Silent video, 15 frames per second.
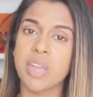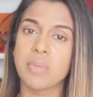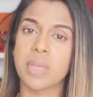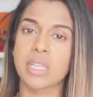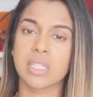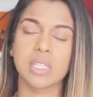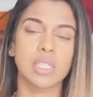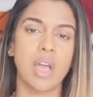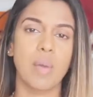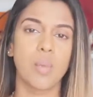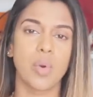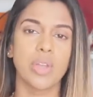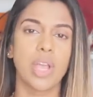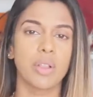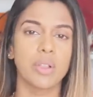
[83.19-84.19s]
because it's got
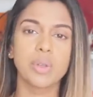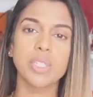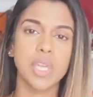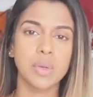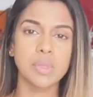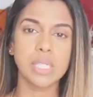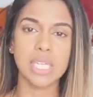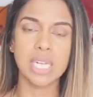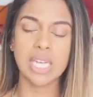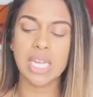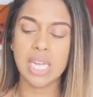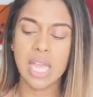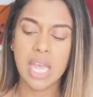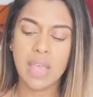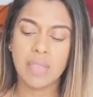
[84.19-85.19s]
more yellow tones in it.